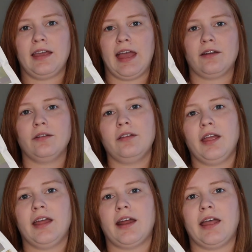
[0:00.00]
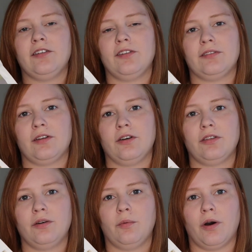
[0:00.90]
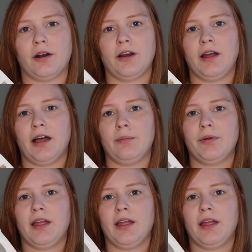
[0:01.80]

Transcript: kettle and I just cook the water up,